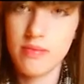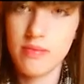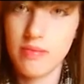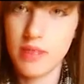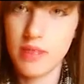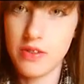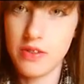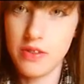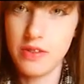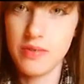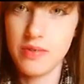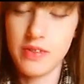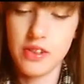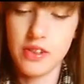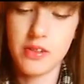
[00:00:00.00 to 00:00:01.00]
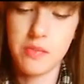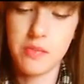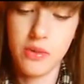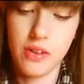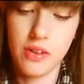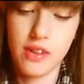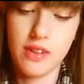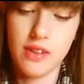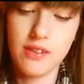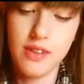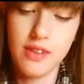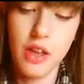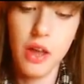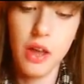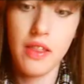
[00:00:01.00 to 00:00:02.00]
wonderful, it just broke.
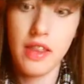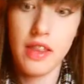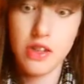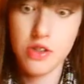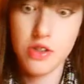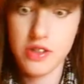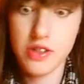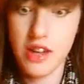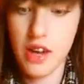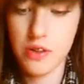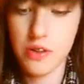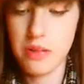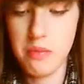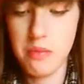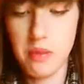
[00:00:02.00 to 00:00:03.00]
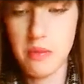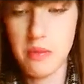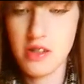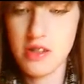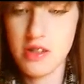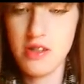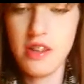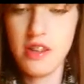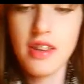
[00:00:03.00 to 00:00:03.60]
That shows you how cheap it was now.